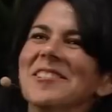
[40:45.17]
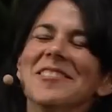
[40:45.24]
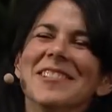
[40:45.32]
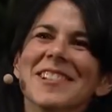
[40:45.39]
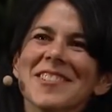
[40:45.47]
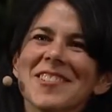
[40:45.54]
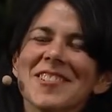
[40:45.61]

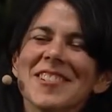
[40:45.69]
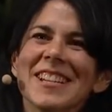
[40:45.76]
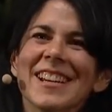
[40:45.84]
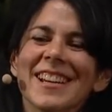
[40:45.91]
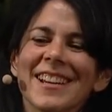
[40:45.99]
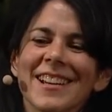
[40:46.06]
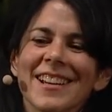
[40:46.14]

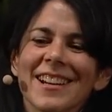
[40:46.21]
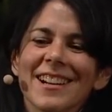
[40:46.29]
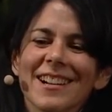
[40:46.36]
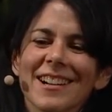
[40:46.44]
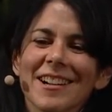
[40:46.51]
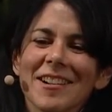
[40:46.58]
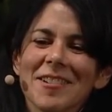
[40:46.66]
Yesterday,
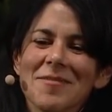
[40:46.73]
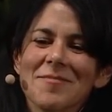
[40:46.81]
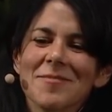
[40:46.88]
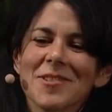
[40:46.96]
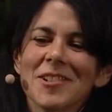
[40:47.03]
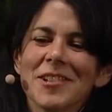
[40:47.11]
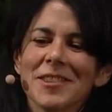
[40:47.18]
um,
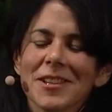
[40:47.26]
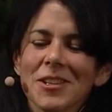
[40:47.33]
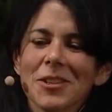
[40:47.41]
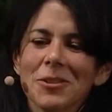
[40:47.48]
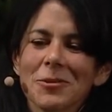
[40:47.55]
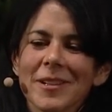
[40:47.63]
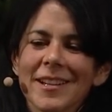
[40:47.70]
during the
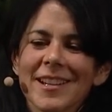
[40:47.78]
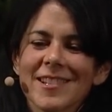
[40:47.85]
Q and A